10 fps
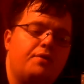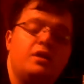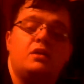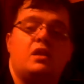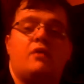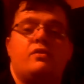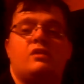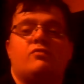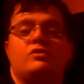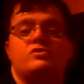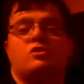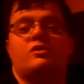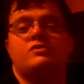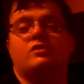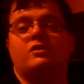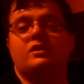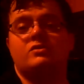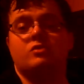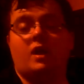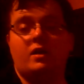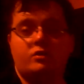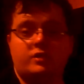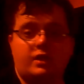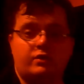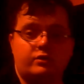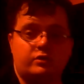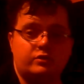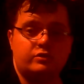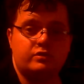Now then, if we're starting to look into other characters,